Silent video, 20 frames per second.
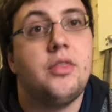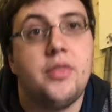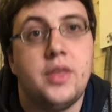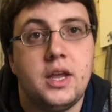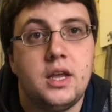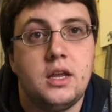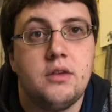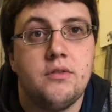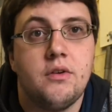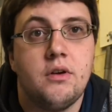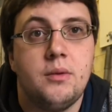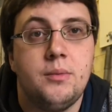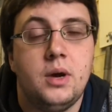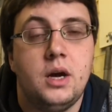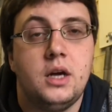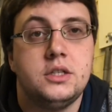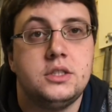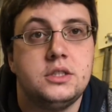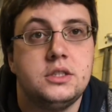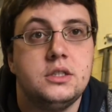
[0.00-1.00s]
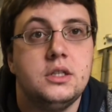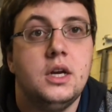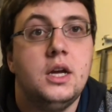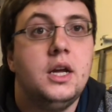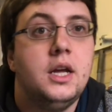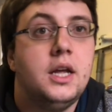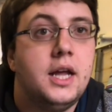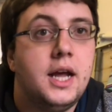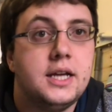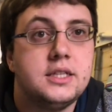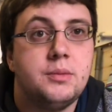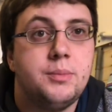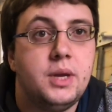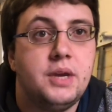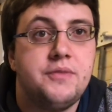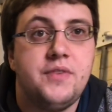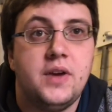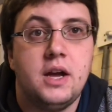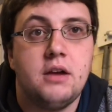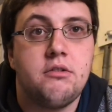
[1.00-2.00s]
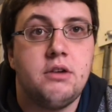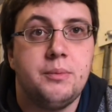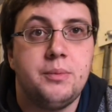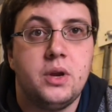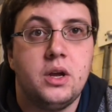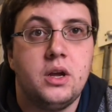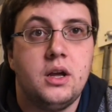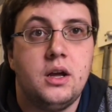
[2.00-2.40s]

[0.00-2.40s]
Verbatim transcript: Thank you very much. That's the big fat crypto